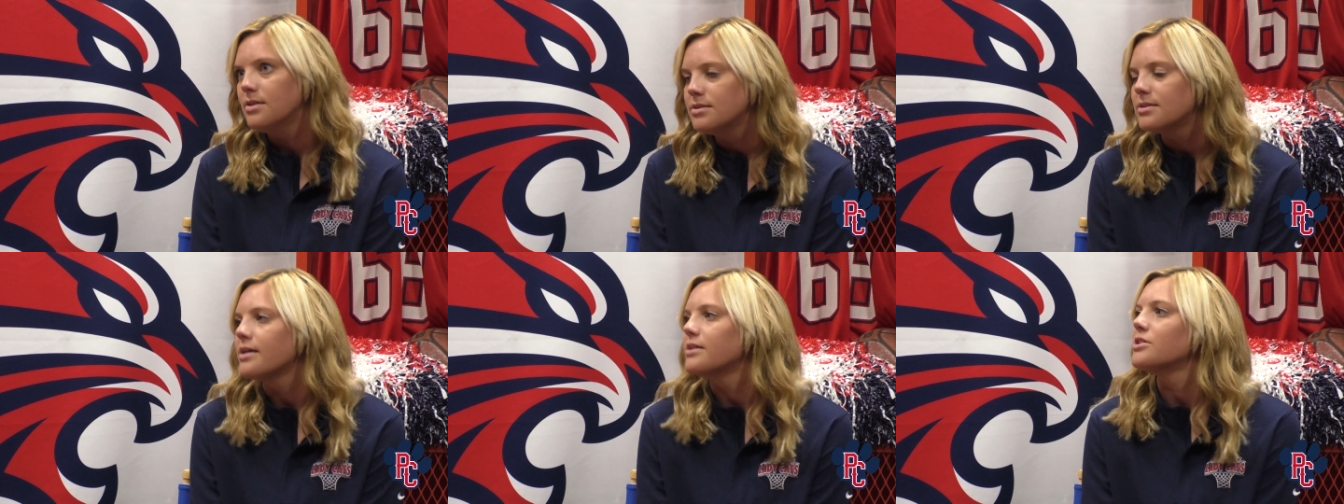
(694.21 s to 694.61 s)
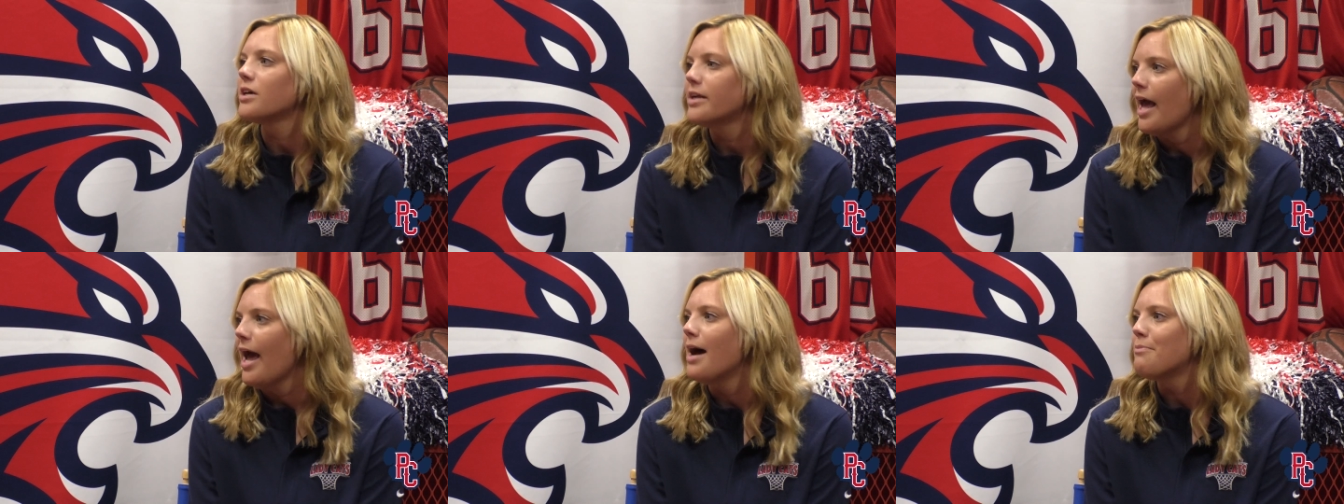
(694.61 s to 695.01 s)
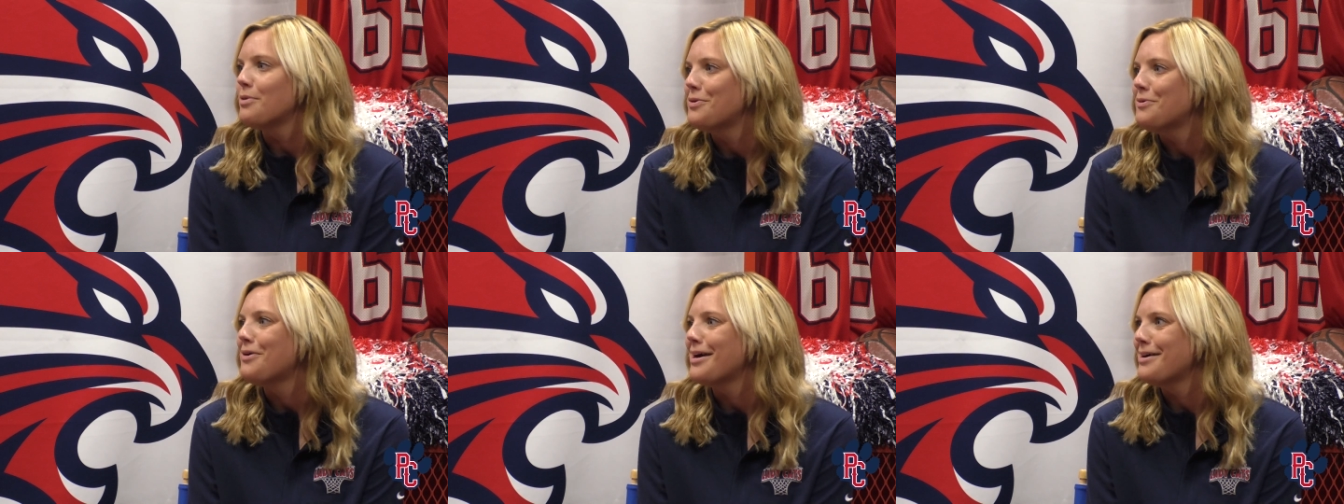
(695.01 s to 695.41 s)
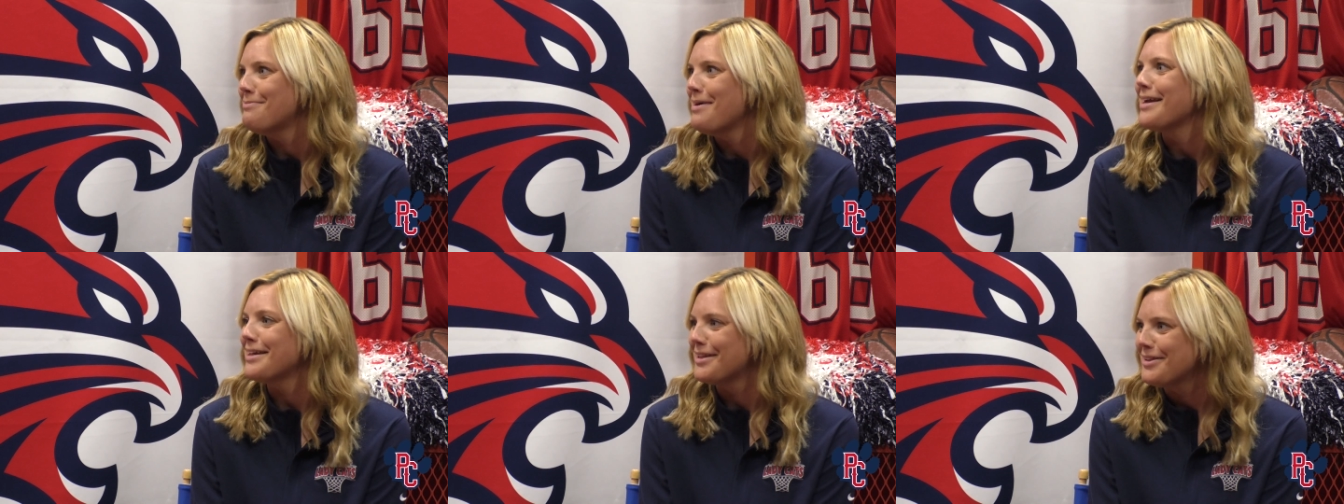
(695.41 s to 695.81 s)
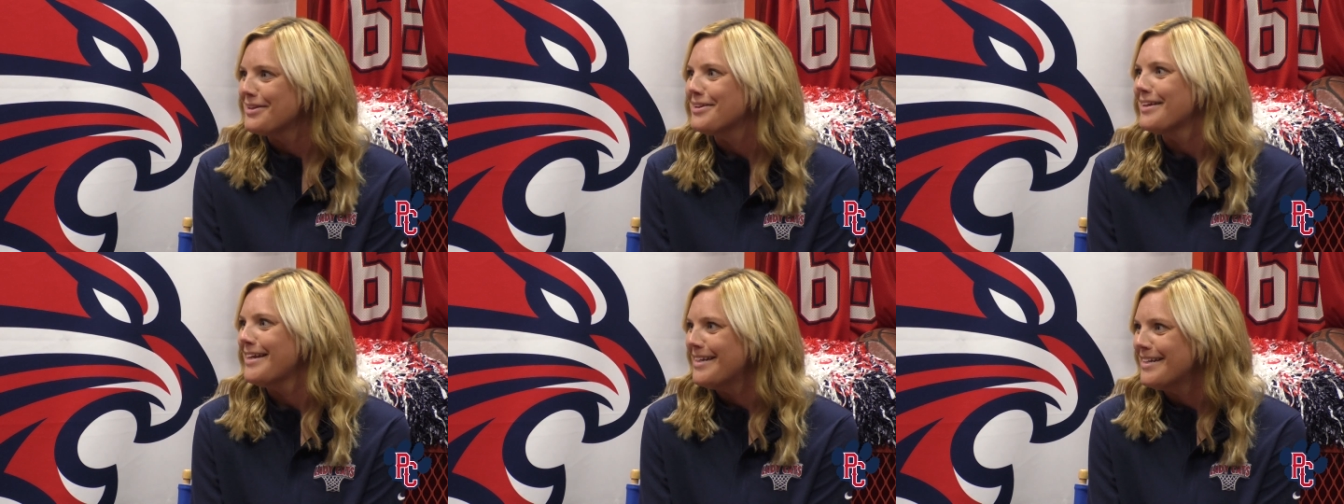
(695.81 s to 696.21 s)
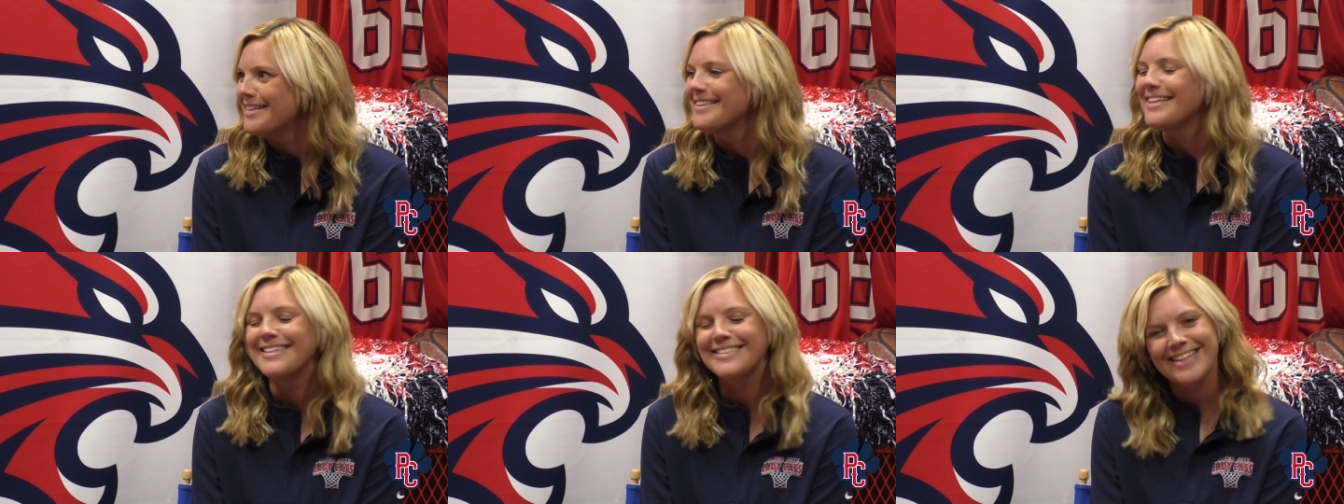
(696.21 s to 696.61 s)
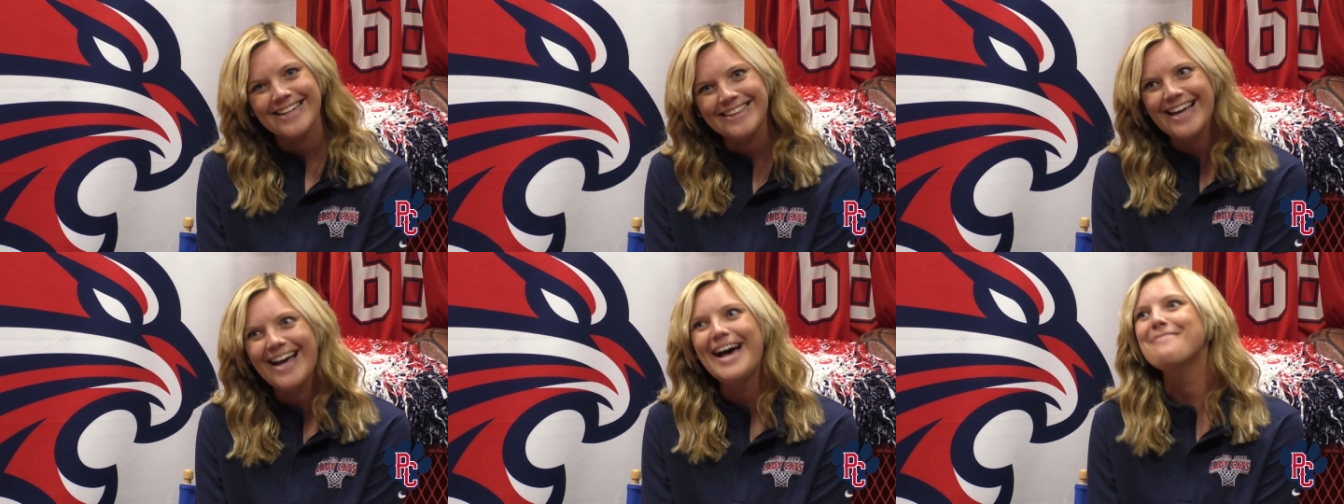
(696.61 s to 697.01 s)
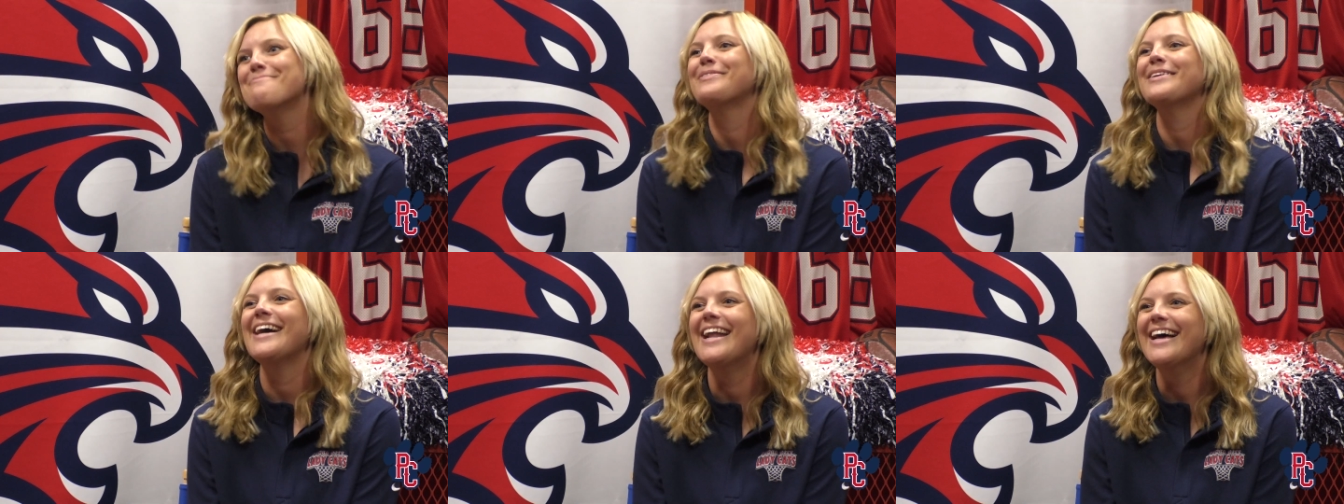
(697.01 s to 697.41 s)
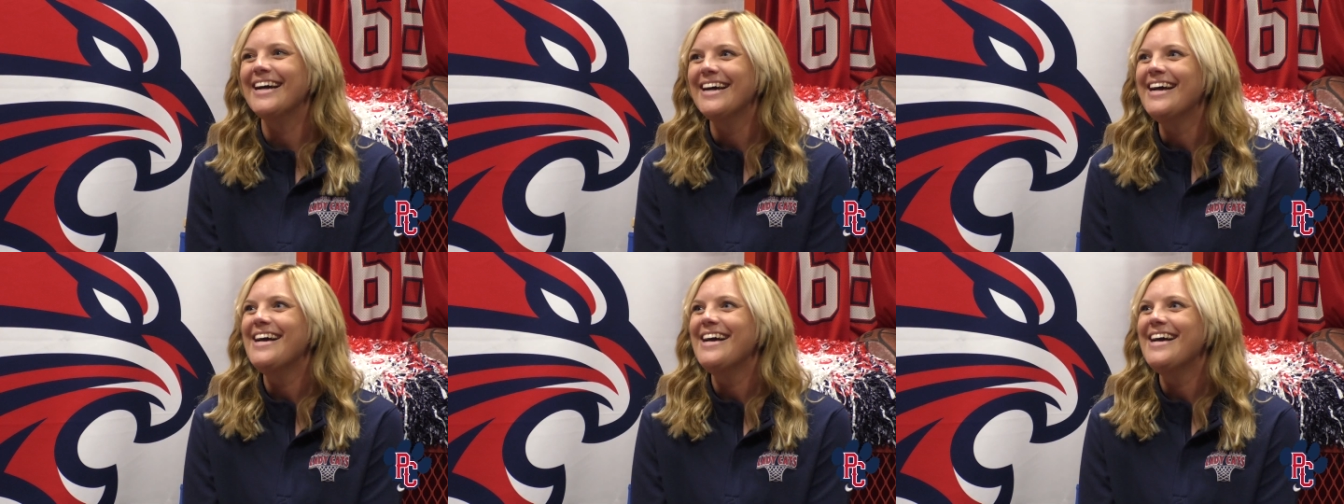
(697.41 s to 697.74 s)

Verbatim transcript: because things are going to happen where it might get a little heated and things like that. But